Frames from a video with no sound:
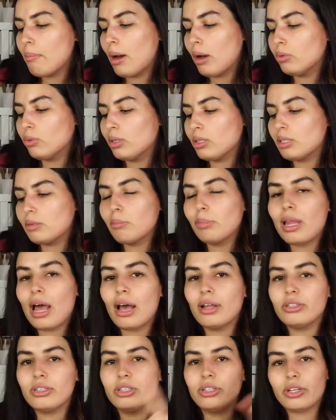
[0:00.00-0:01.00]
about this
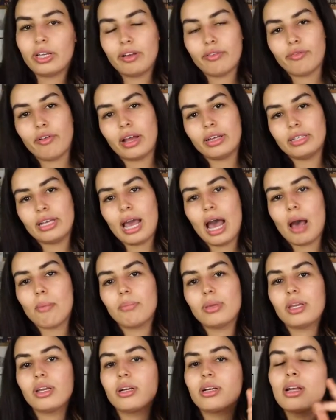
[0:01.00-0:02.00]
bladder. You can find it
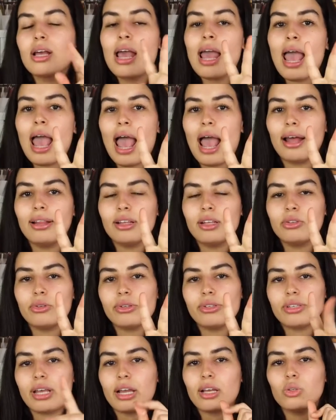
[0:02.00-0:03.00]
up here. And then
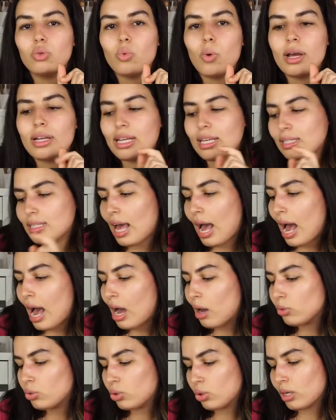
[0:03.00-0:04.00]
the second one is
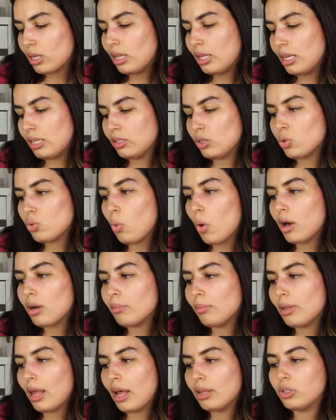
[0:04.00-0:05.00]
how to clean this
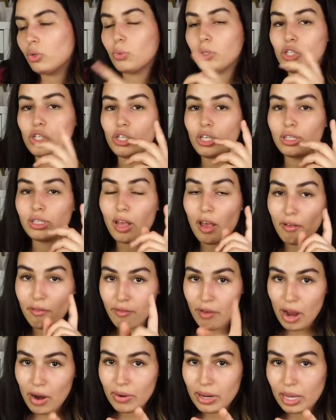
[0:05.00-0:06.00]
water bladder, which is
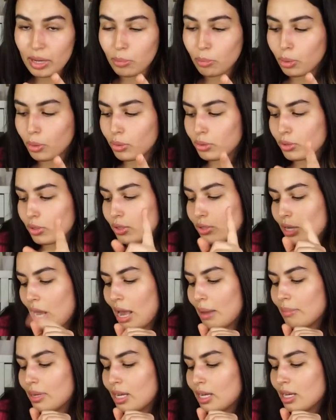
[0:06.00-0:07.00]
very important.
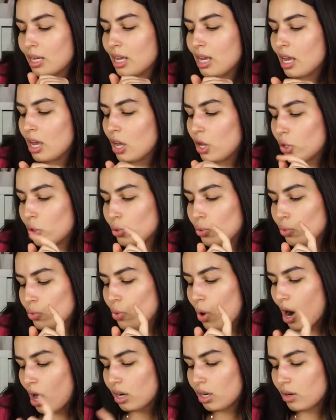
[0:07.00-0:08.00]
I mean,
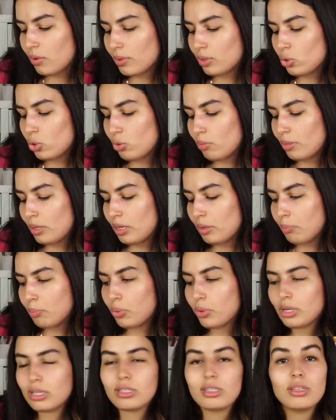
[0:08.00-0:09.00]
you are going to be
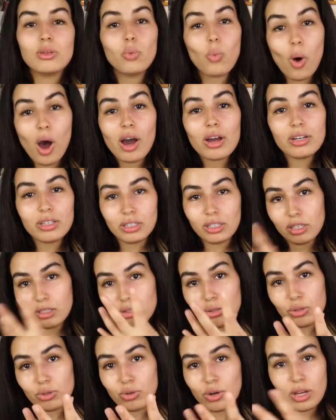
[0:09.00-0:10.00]
putting water that
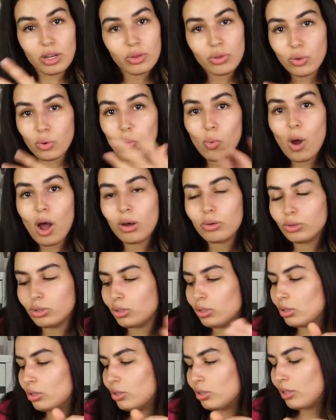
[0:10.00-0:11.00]
you drink
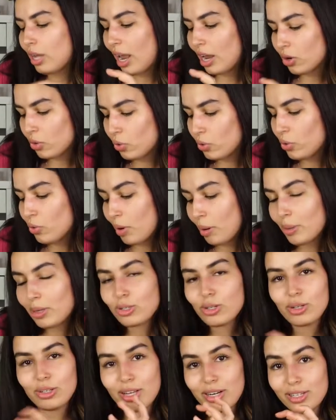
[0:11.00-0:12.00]
throughout the day, and you want to
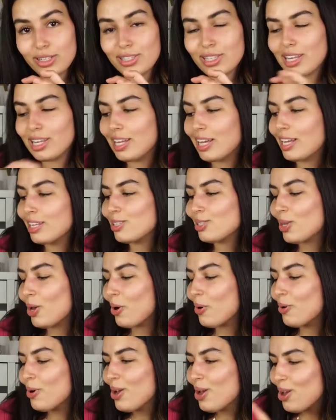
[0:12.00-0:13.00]
make sure that it's clean.
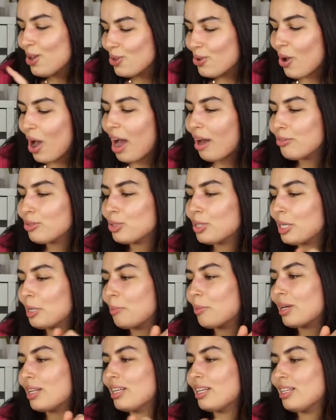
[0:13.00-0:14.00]
So you have to
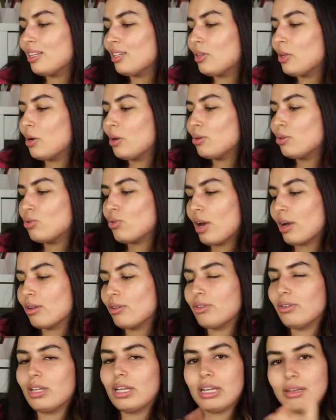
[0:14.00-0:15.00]
keep cleaning those
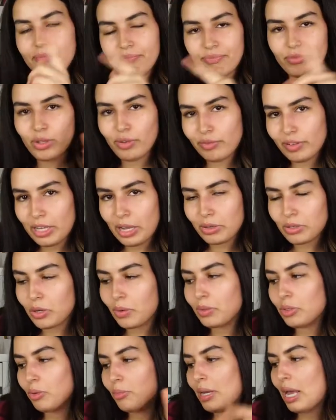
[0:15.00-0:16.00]
regularly. The video is
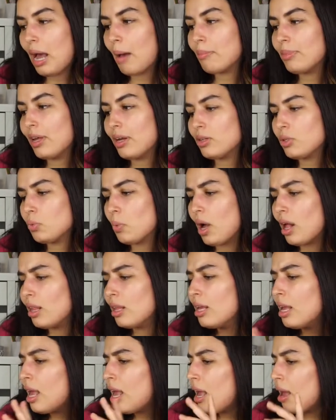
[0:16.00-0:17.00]
going to be up there as
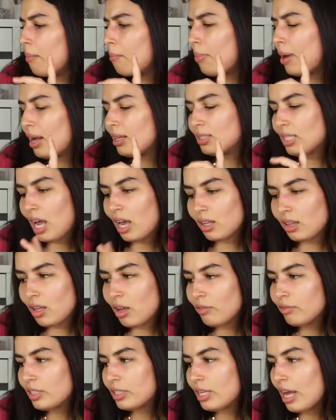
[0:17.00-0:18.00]
well. But I
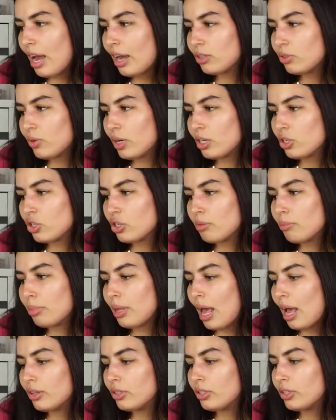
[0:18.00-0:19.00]
love this hydration
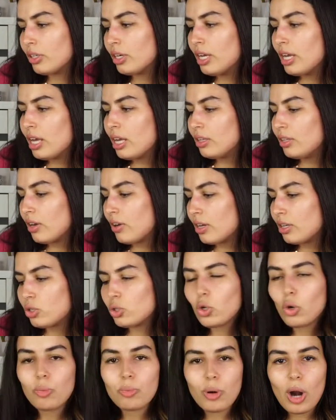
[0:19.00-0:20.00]
bladder. There
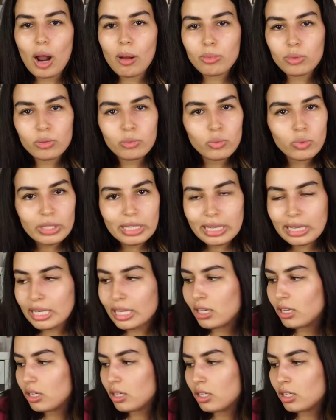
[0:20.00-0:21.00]
is no problem with
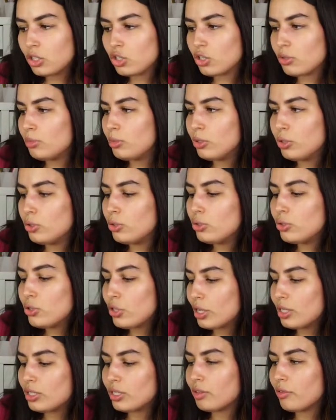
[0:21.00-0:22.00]
leakage. I mean, you
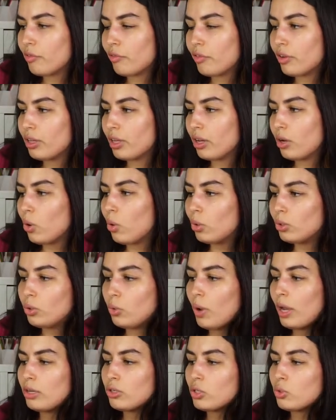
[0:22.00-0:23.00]
just fill it all
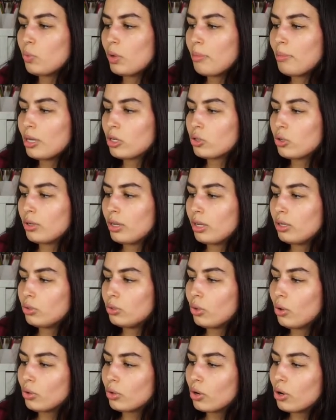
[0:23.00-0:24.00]
the way. You just want to make sure that
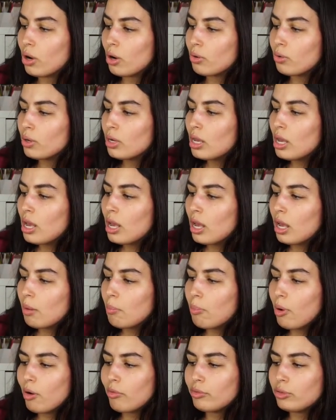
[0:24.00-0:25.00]
you don't go
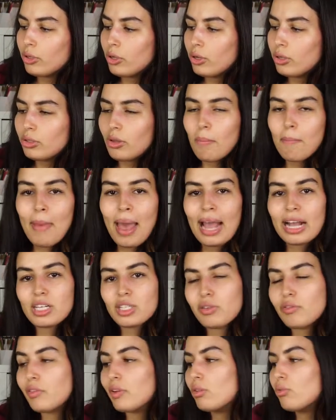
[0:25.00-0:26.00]
above the
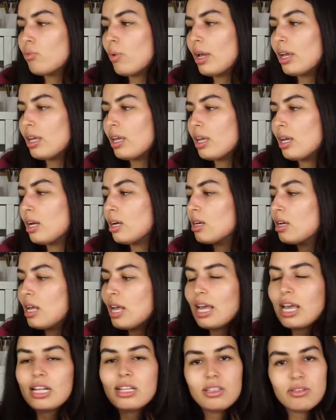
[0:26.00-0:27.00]
max fill right here.
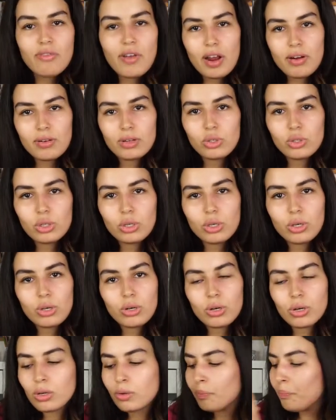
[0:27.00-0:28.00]
It's very
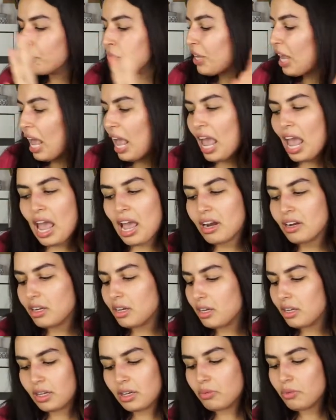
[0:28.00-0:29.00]
secure
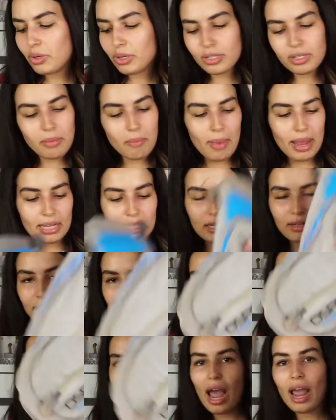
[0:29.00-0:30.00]
and it works
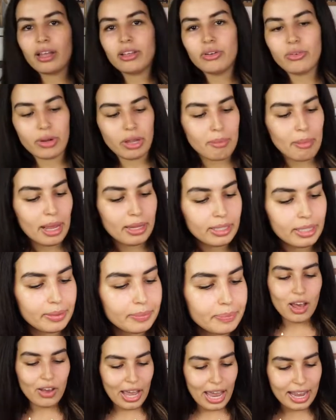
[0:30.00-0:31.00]
amazing. Highly recommend
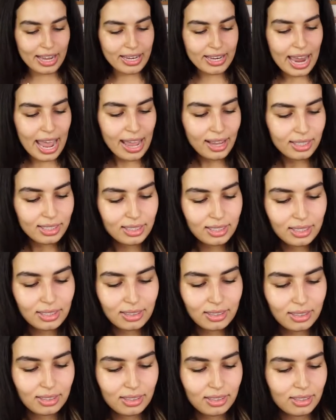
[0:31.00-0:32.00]
it. Okay,
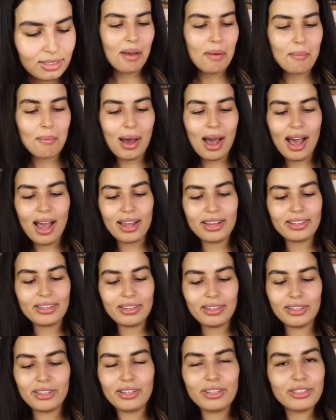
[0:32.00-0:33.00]
next, my
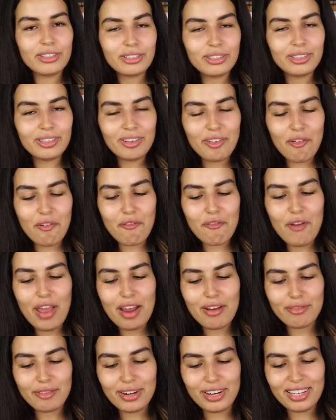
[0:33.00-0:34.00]
little
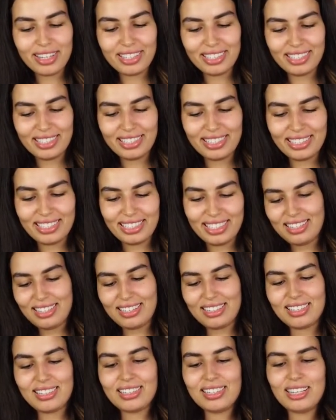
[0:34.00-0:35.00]
favorite
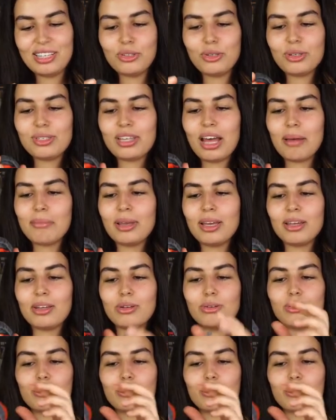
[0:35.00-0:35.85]
Sea2 Summit